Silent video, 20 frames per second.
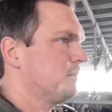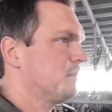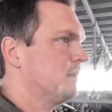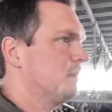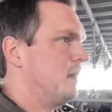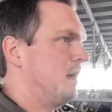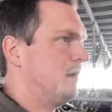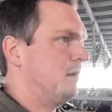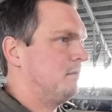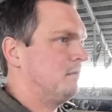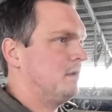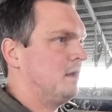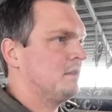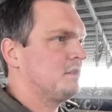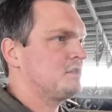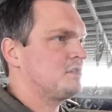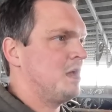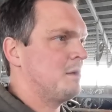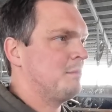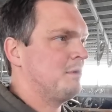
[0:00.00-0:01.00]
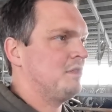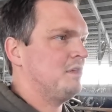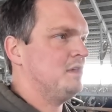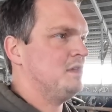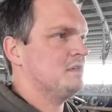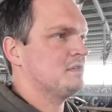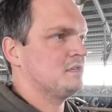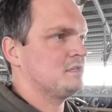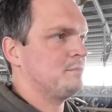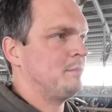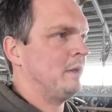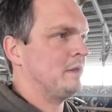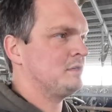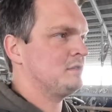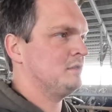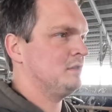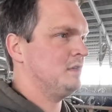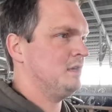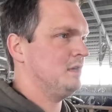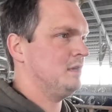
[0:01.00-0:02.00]
And on some of these,
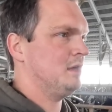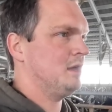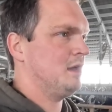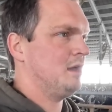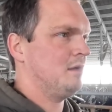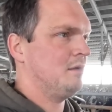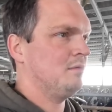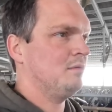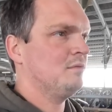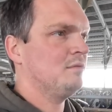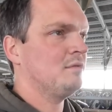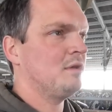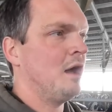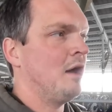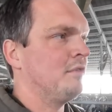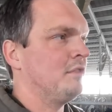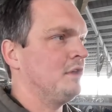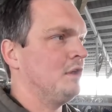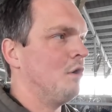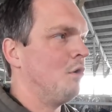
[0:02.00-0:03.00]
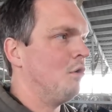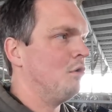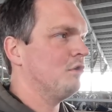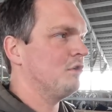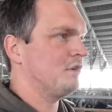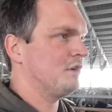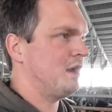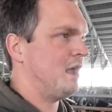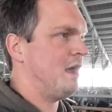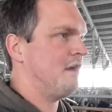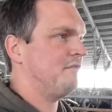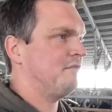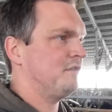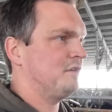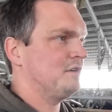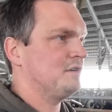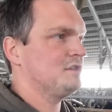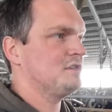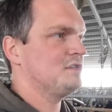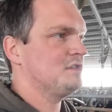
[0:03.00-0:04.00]
especially on the older
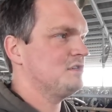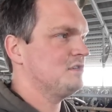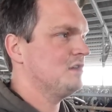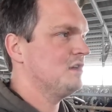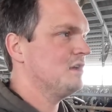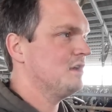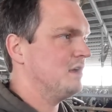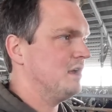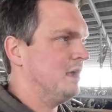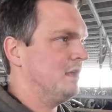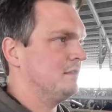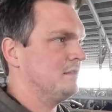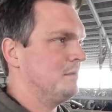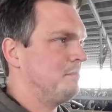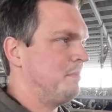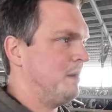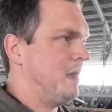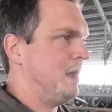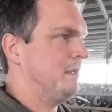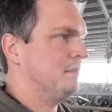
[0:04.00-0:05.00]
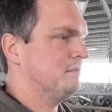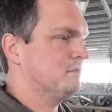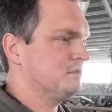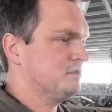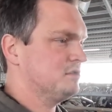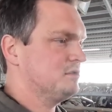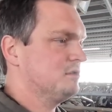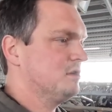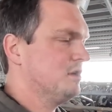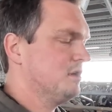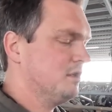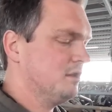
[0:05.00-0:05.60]
heifers in the pens,